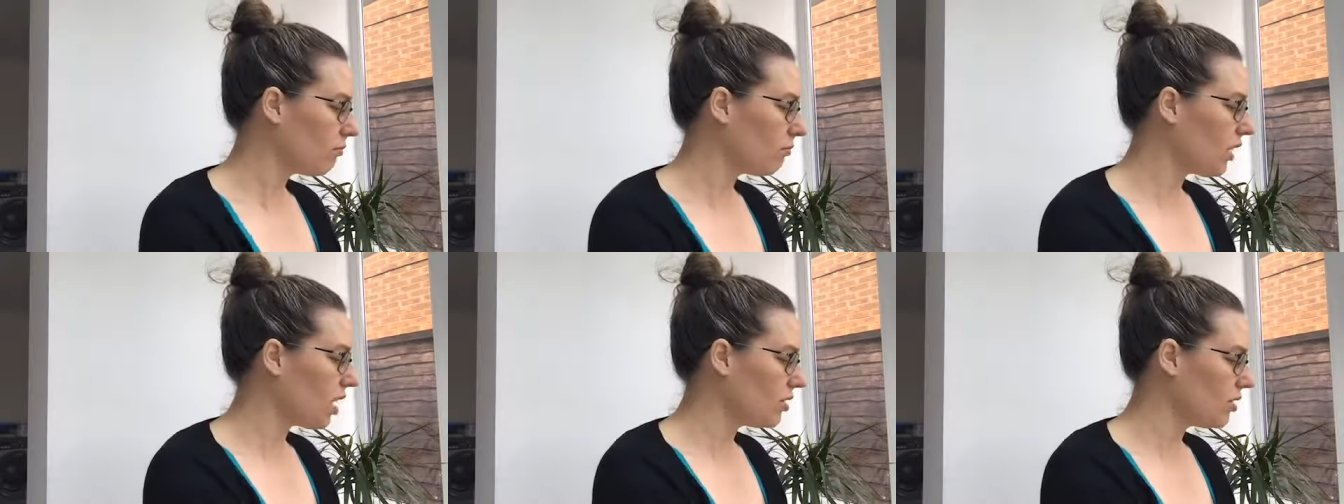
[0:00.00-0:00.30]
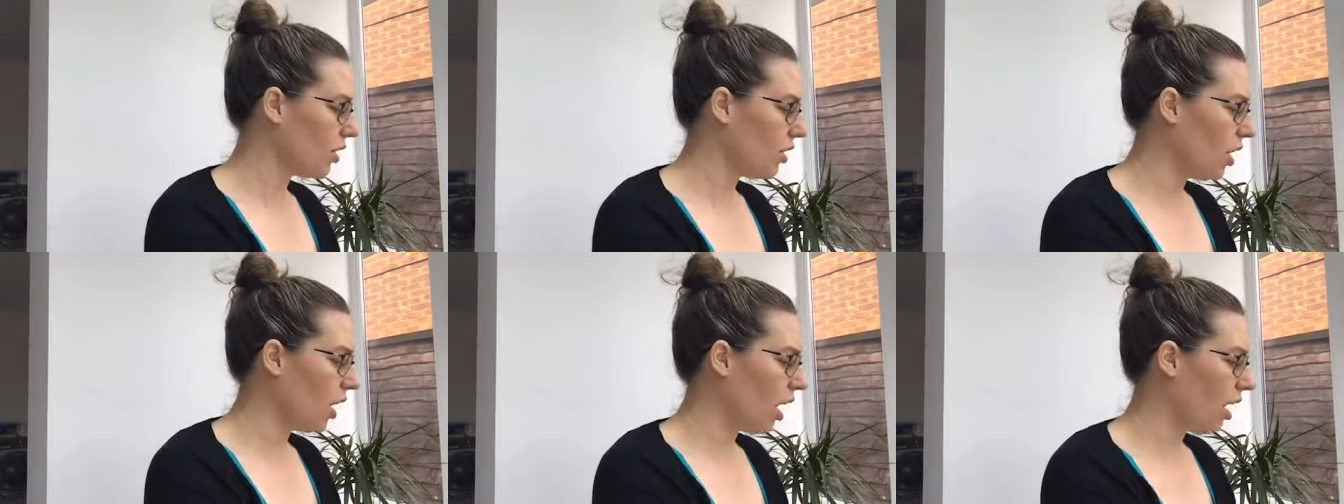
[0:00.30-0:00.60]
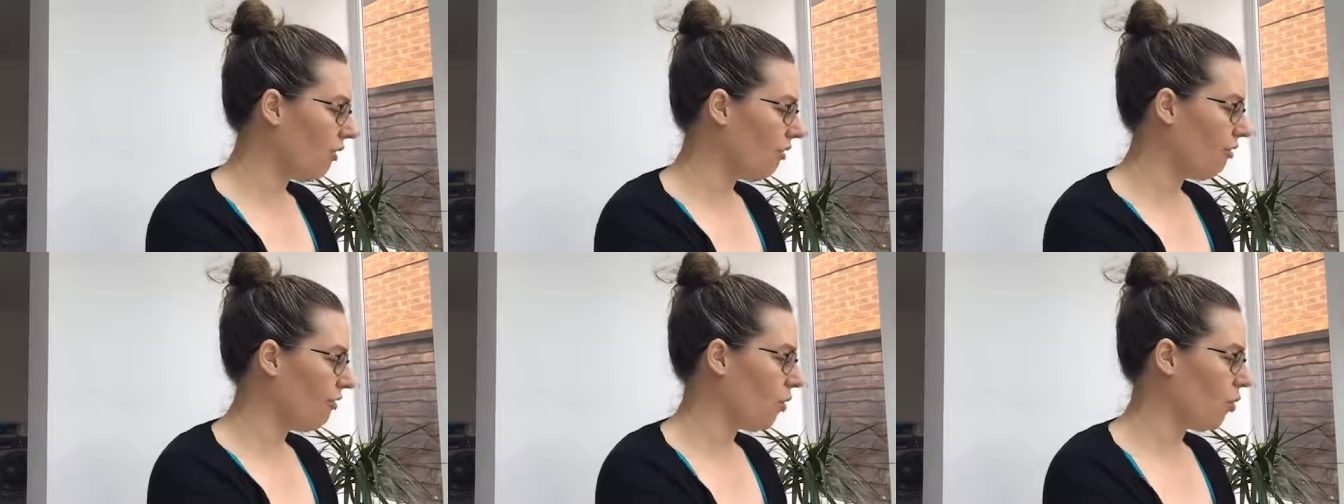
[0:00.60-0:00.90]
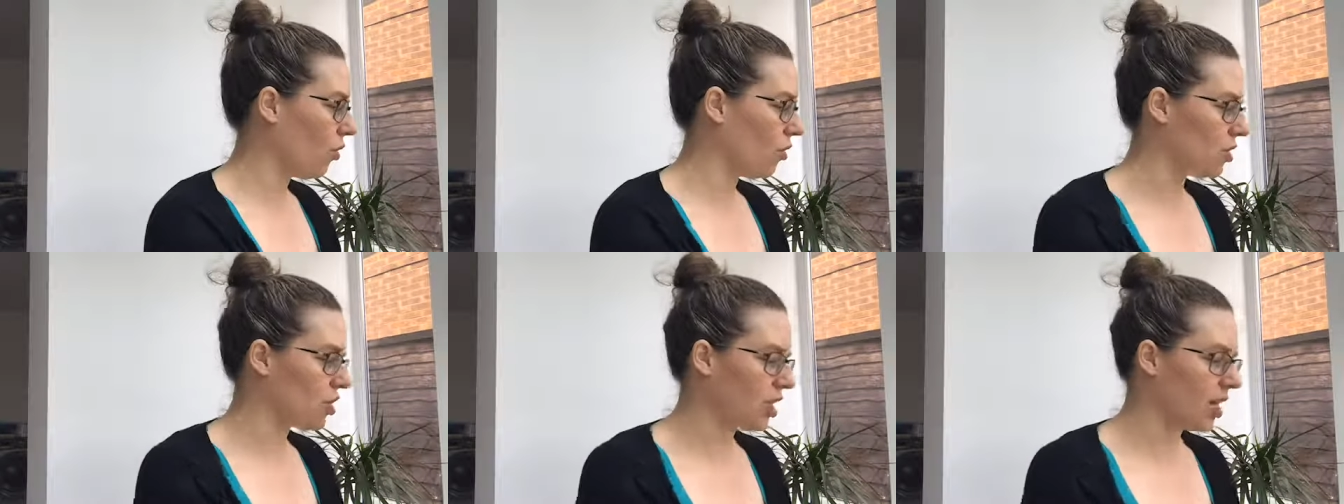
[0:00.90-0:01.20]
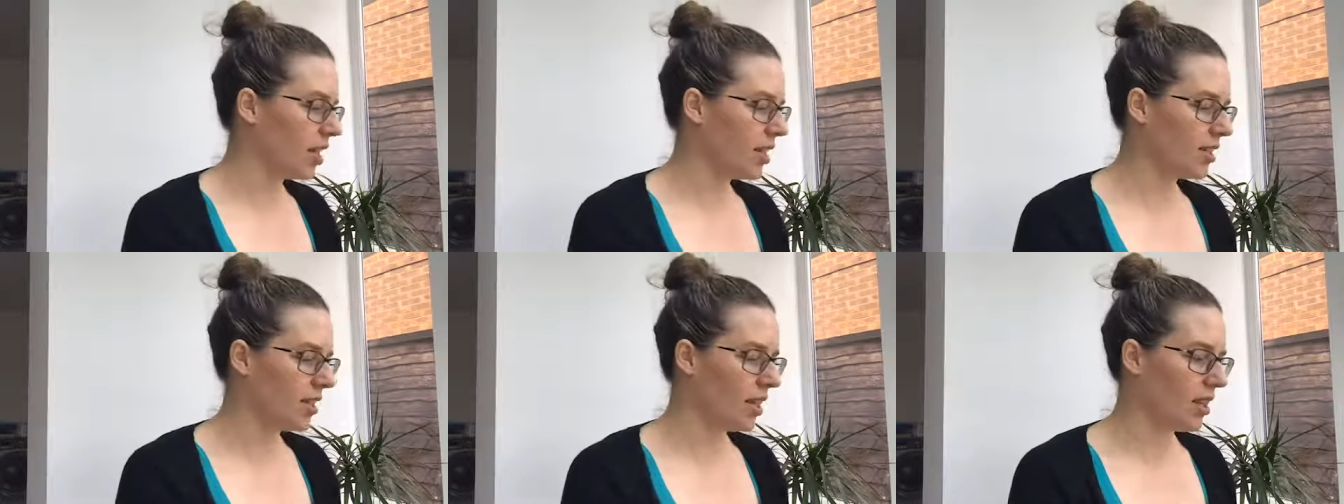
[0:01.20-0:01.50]
So you get 4
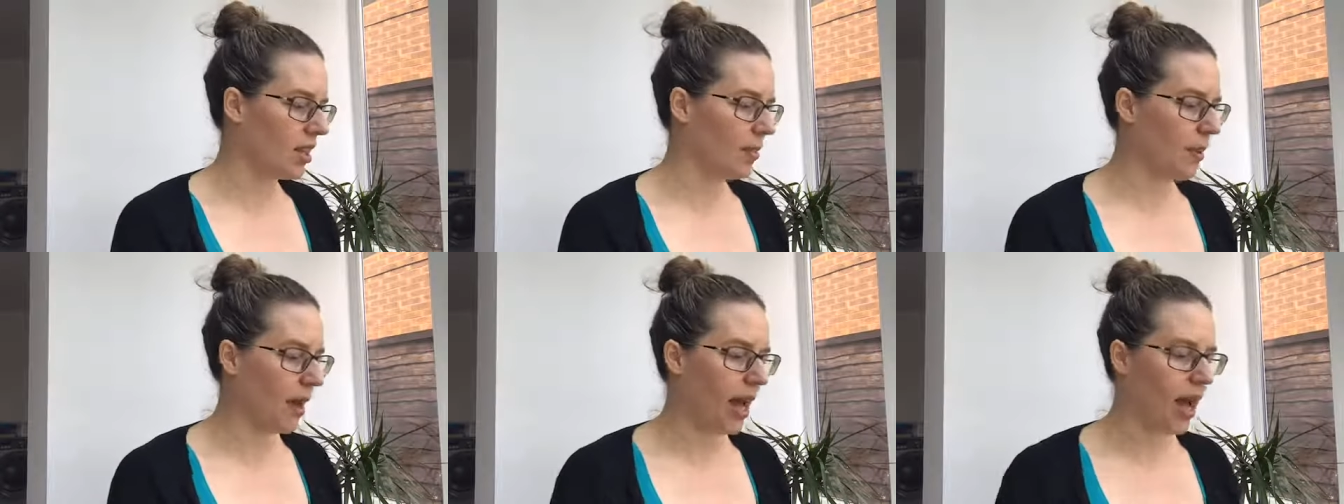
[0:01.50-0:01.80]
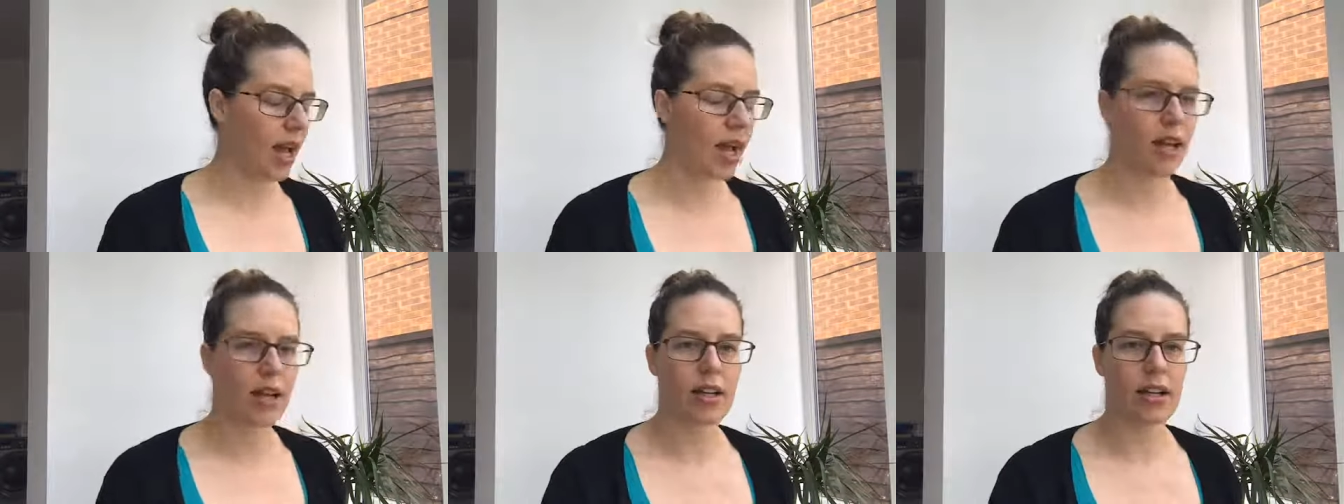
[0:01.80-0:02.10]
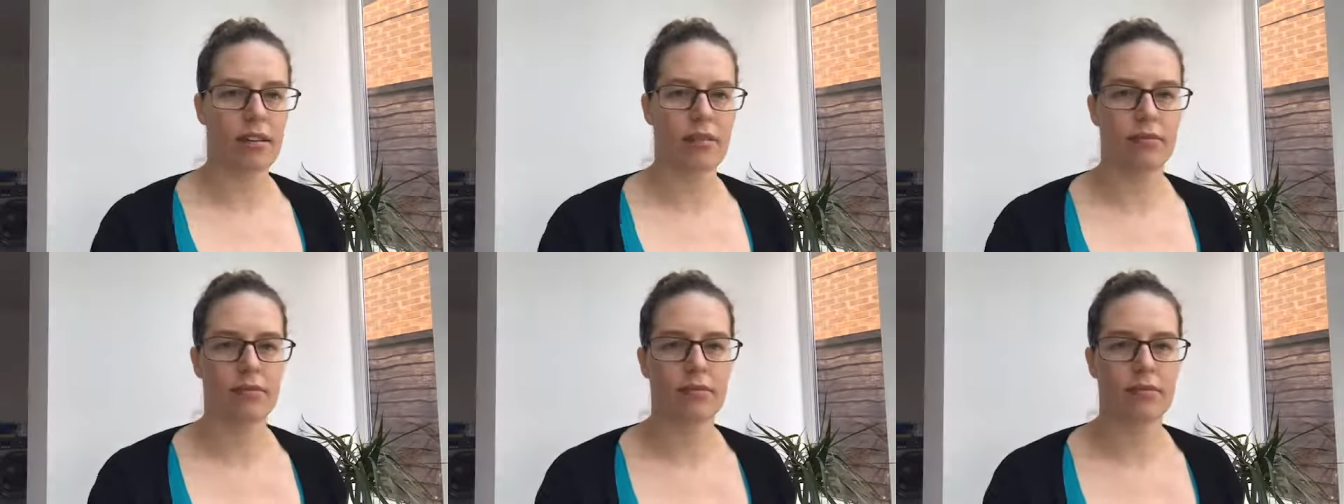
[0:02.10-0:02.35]
sheets in the pack,